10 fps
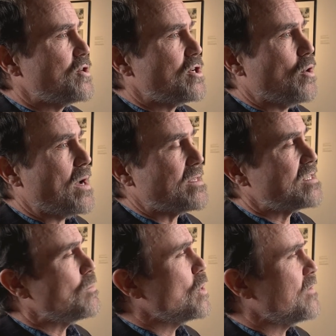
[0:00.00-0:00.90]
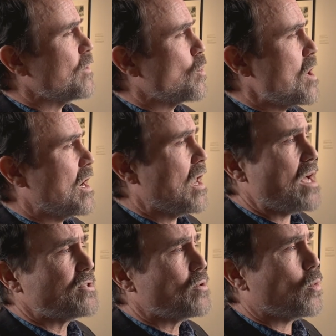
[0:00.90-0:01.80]
show has somewhat of a
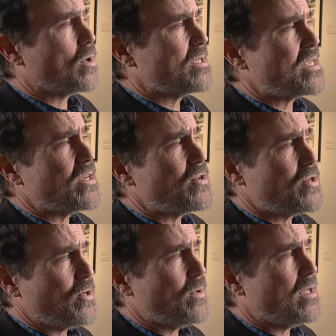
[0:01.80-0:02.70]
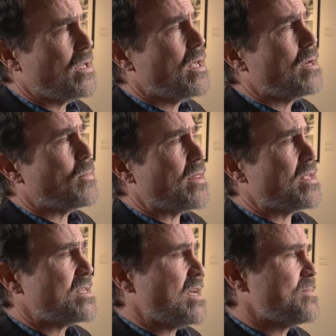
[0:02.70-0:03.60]
chronological organization to it, but at the
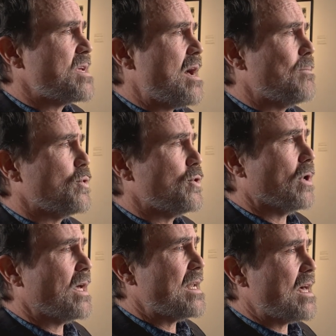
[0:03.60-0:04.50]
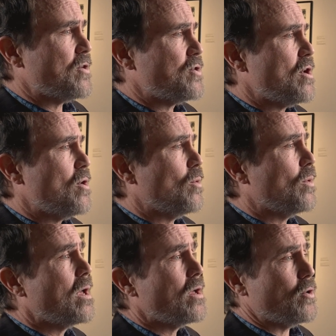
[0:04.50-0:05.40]
same time, when you're laying out a show,
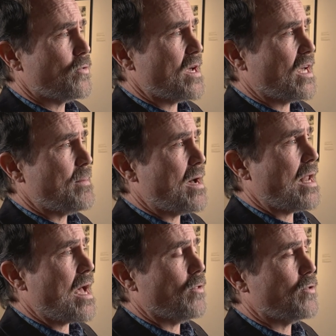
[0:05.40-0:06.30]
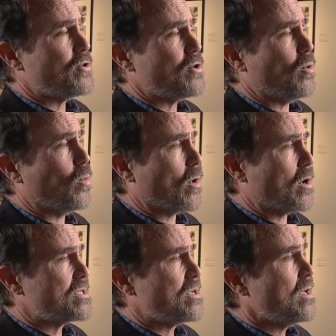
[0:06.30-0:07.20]
you're thinking about how the show
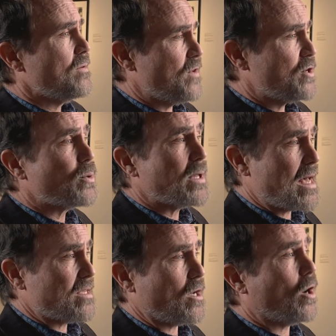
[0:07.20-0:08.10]
works visually as a